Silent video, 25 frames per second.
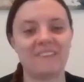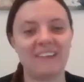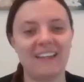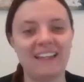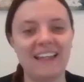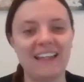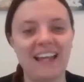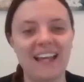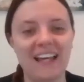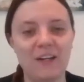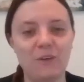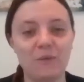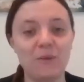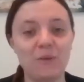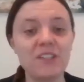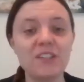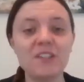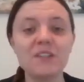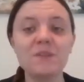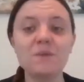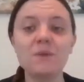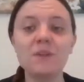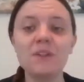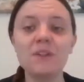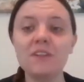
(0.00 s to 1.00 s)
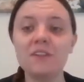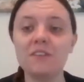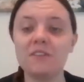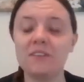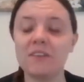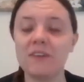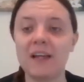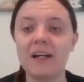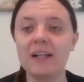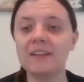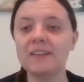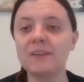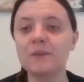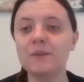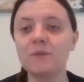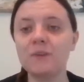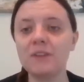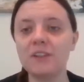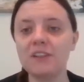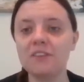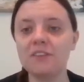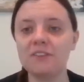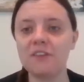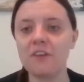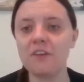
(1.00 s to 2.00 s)
Yeah, which is wonderful. That is a
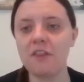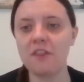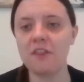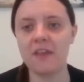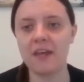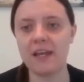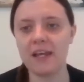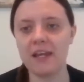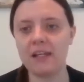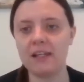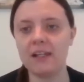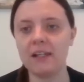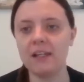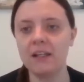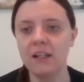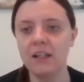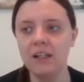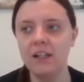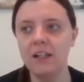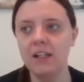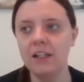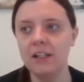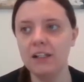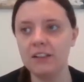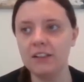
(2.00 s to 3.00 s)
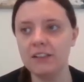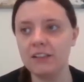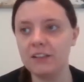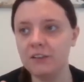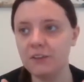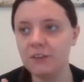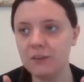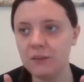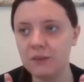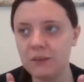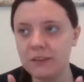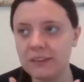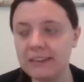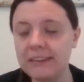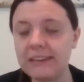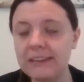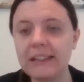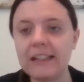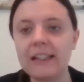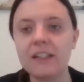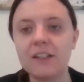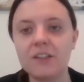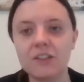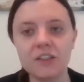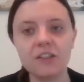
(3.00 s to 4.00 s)
wonderful thing to
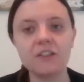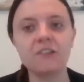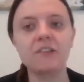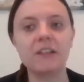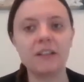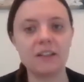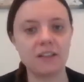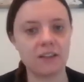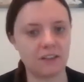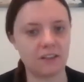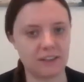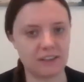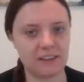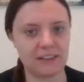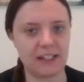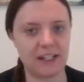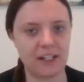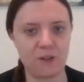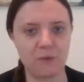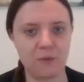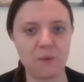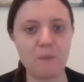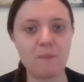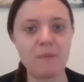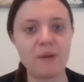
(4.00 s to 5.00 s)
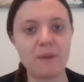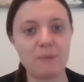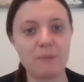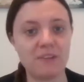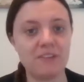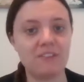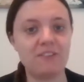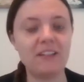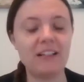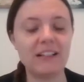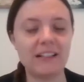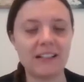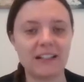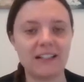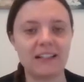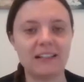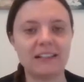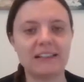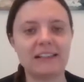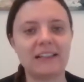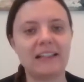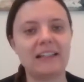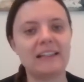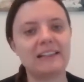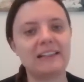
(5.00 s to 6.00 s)
see during lockdown when people are feeling
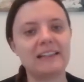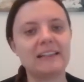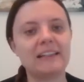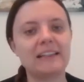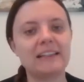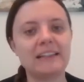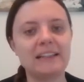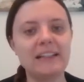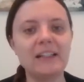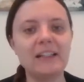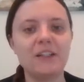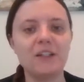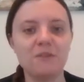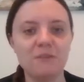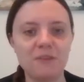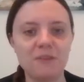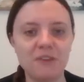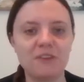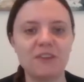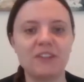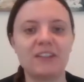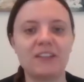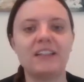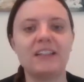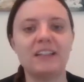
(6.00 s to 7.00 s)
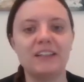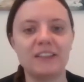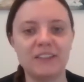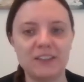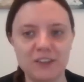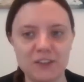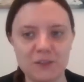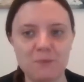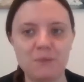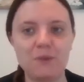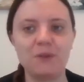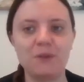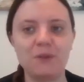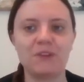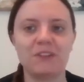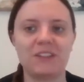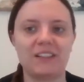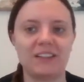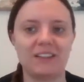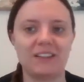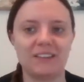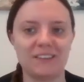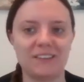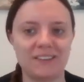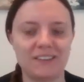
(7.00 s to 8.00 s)
isolated, to see communities
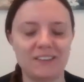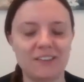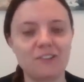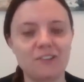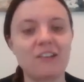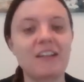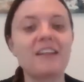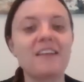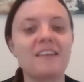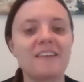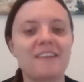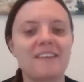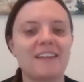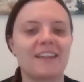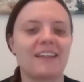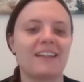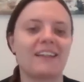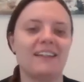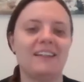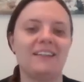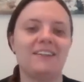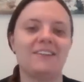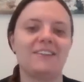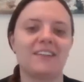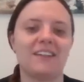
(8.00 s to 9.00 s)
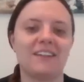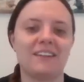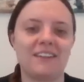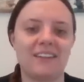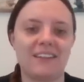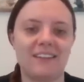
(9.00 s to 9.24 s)
supporting and strengthening each other.